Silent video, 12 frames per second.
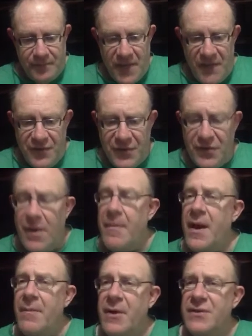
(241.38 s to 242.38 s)
If you
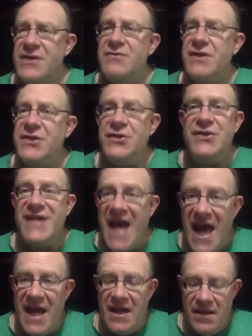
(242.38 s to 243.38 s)
talk about Israel
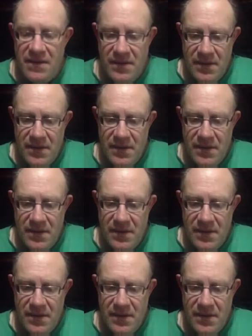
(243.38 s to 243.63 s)
today,